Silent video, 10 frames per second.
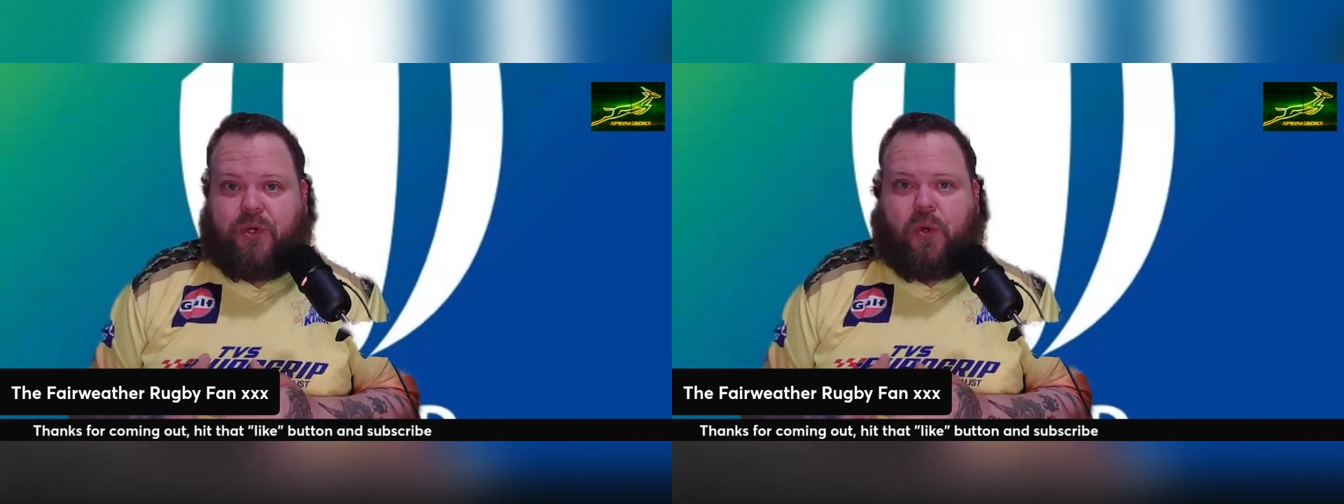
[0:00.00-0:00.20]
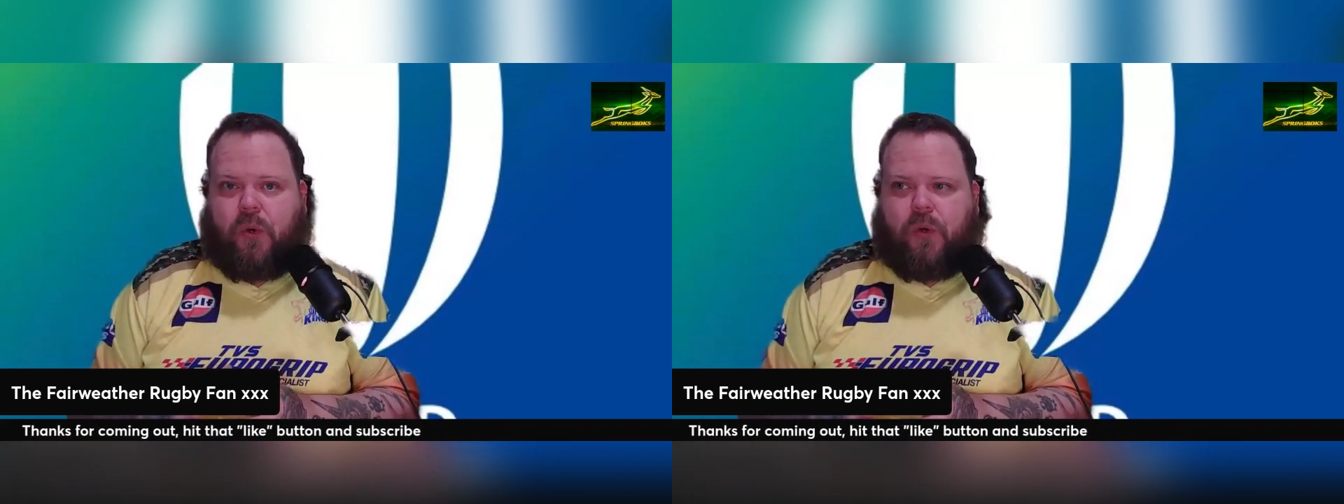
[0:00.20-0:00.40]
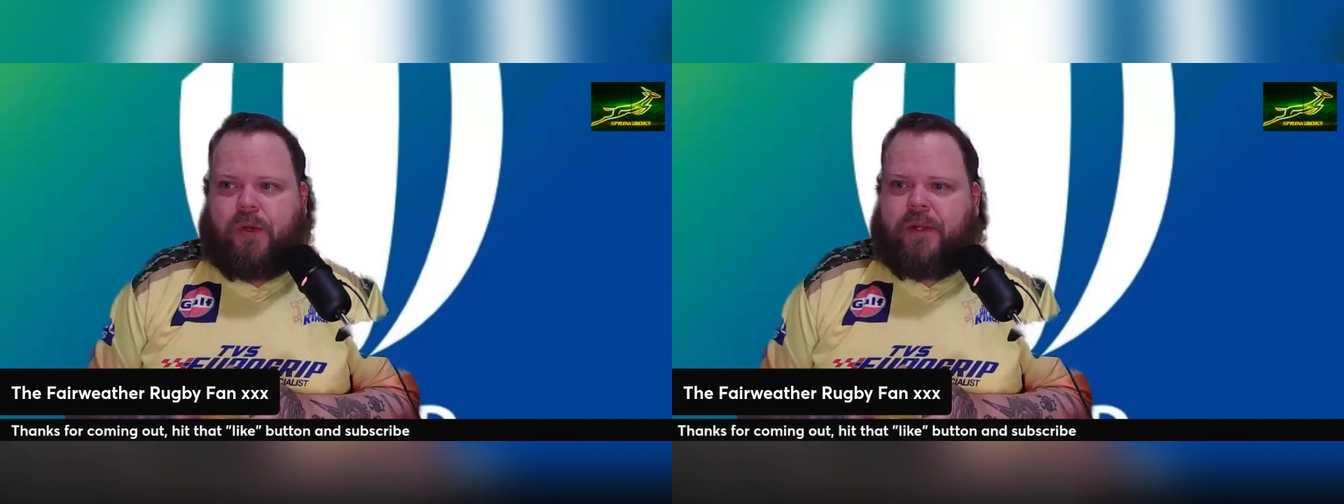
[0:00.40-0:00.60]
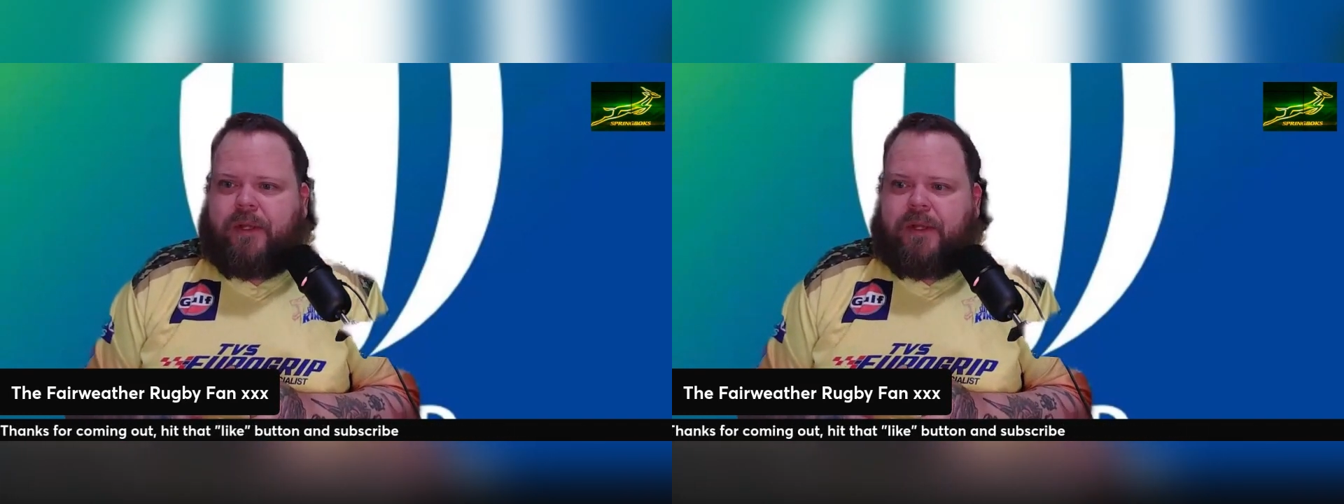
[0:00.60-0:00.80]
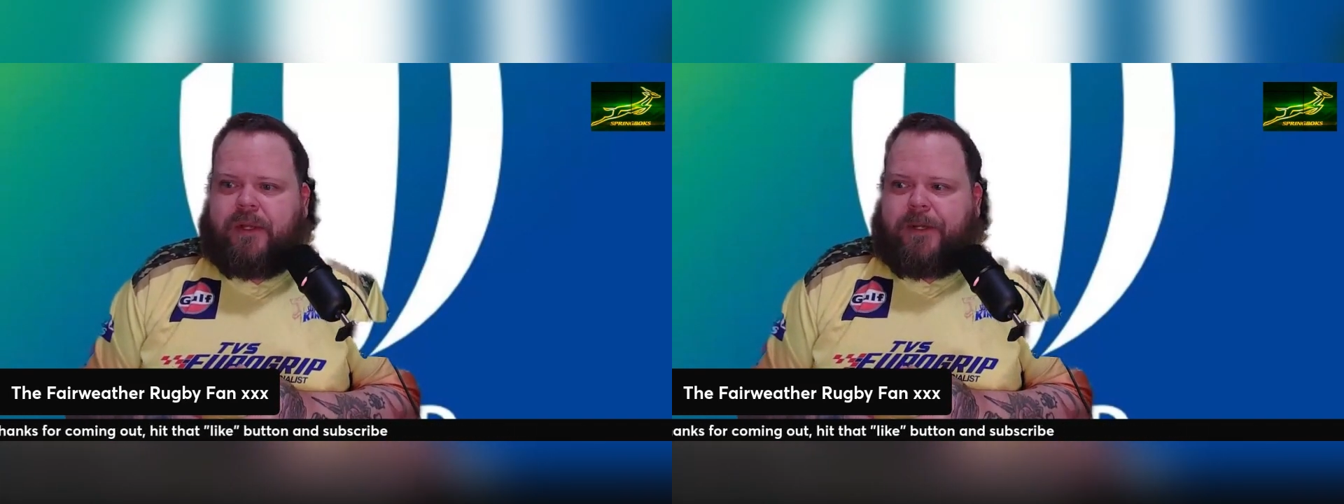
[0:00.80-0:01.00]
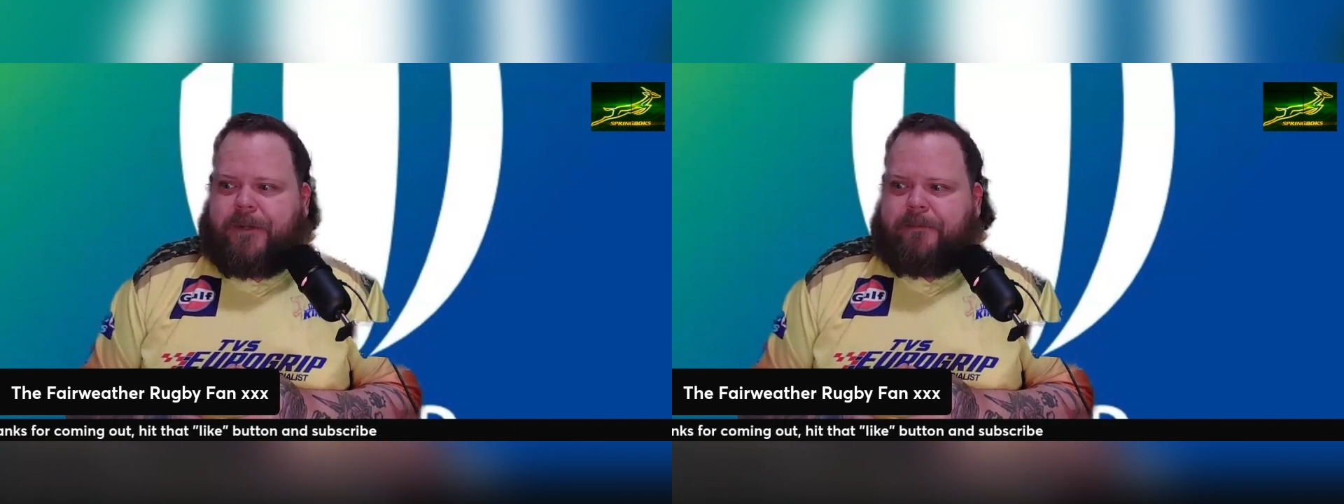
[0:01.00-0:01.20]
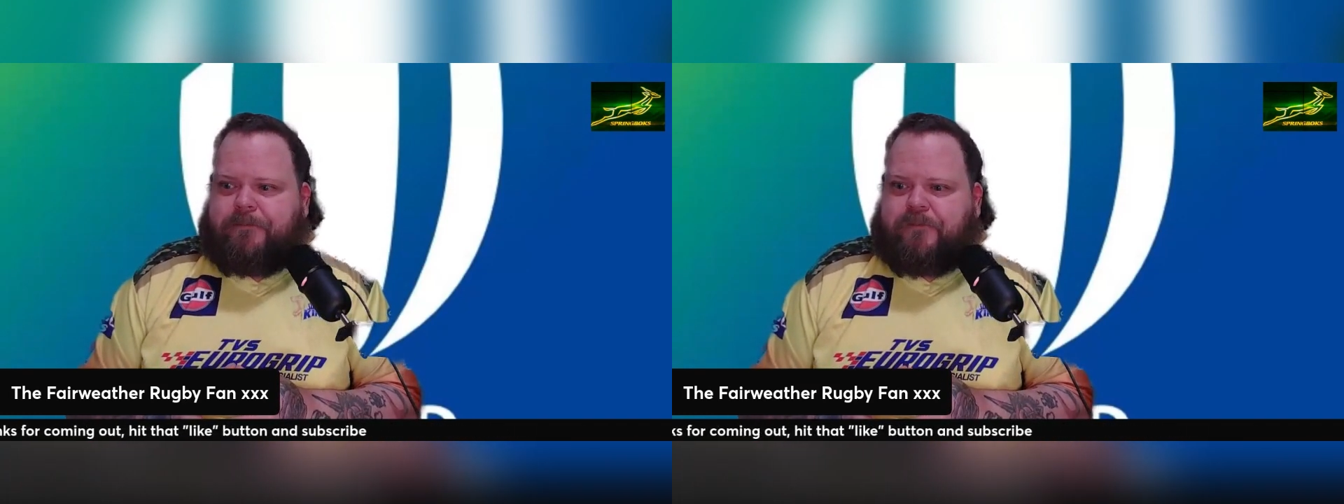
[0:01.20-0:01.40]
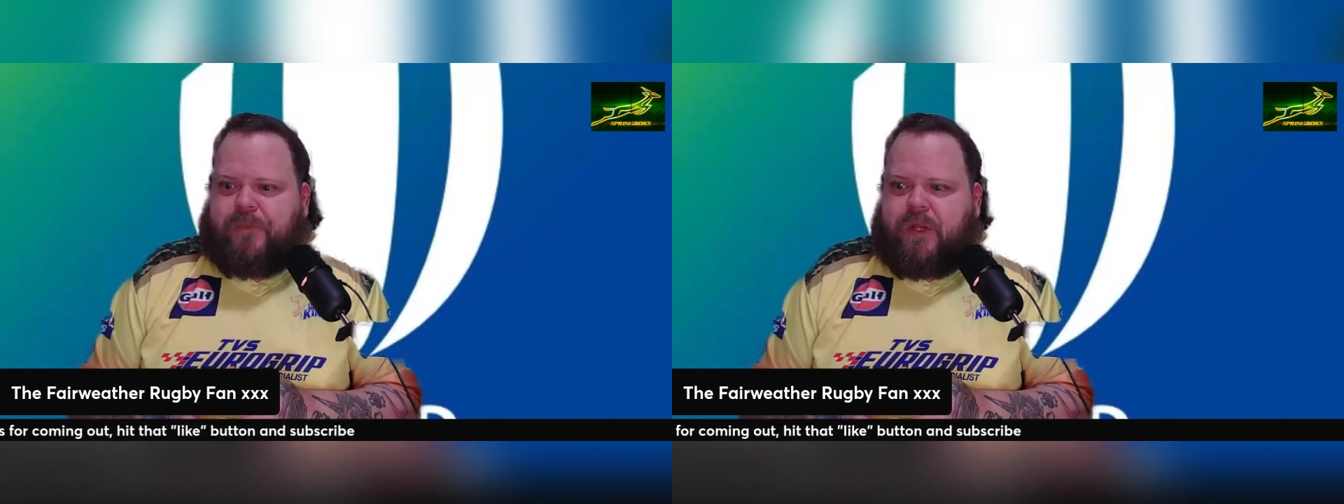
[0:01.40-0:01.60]
whole.
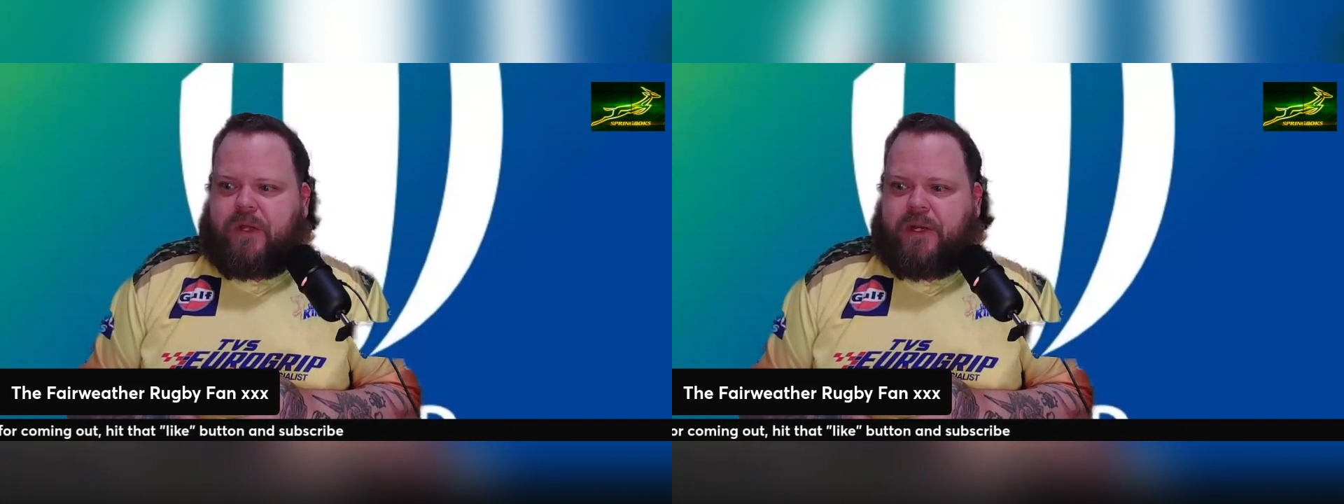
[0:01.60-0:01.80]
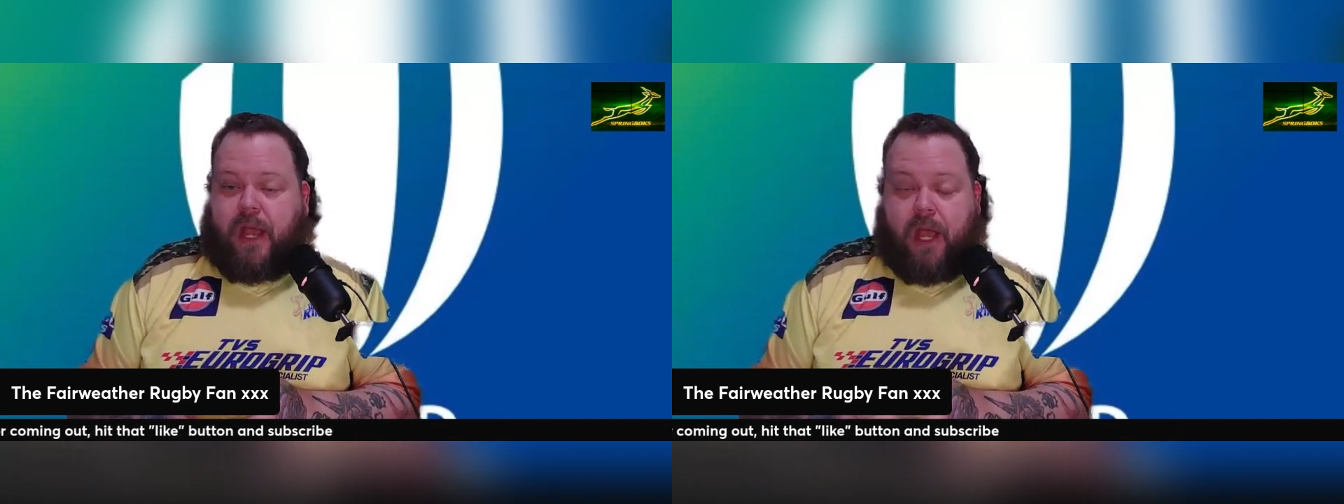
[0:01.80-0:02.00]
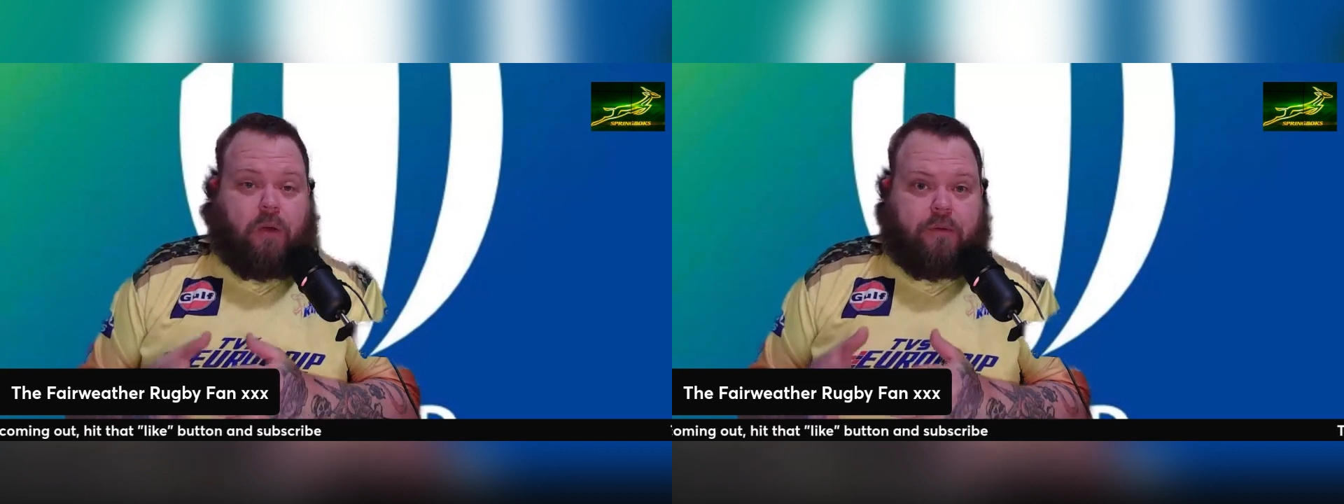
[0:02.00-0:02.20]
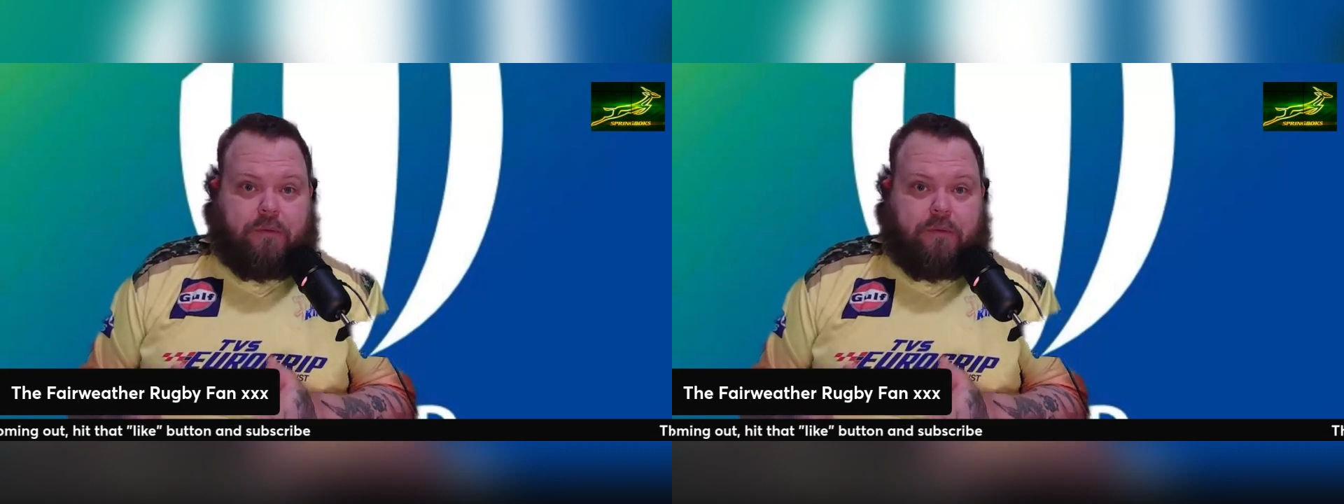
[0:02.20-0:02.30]
Now,